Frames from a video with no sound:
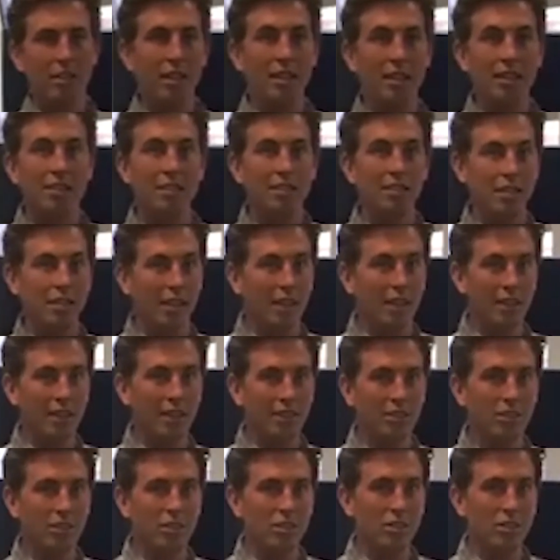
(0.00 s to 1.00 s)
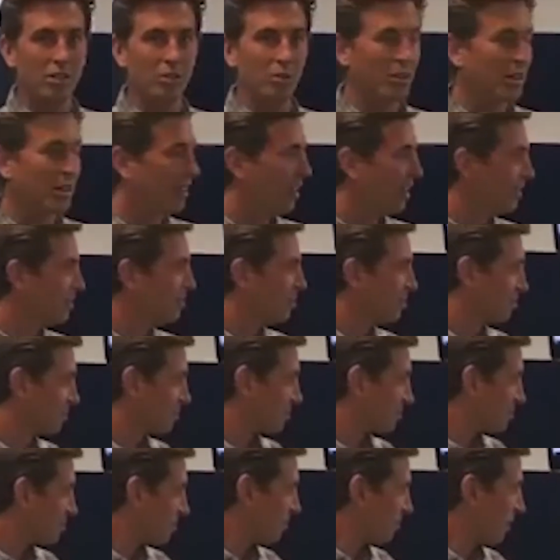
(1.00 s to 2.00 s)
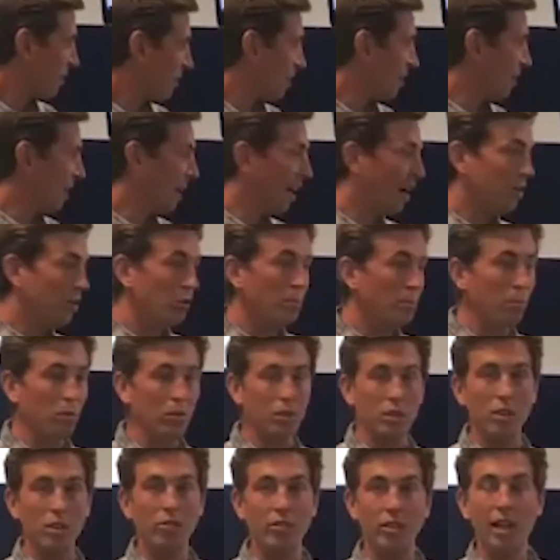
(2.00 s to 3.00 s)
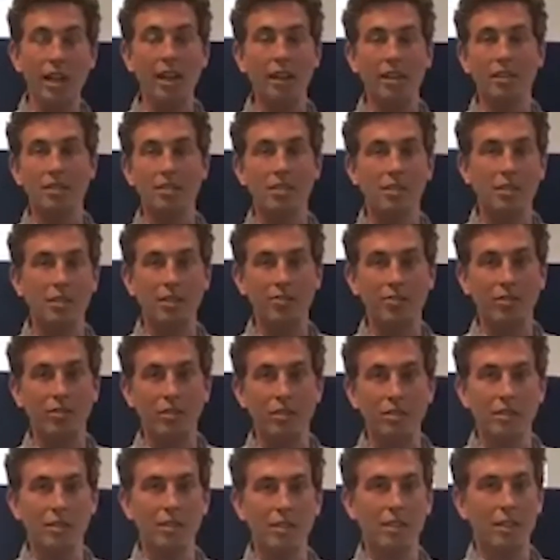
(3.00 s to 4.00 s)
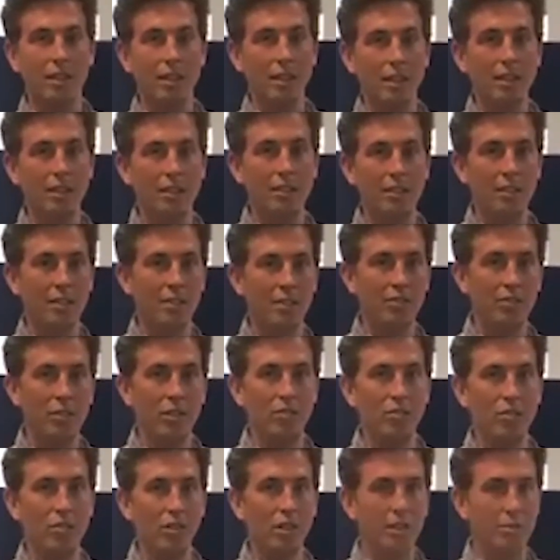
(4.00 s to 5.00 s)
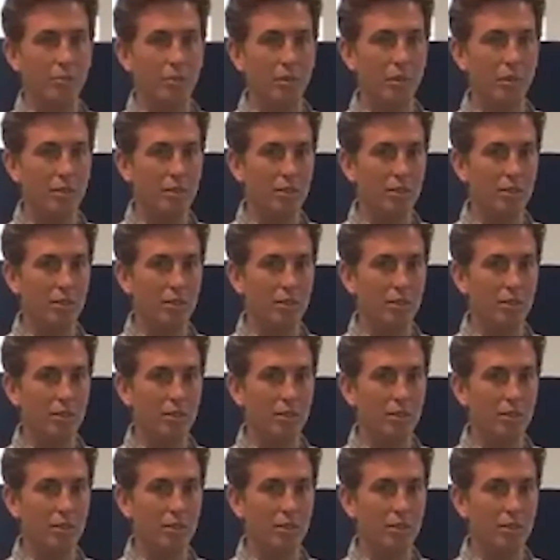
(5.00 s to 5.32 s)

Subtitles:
insight into how your body reacts to different environments.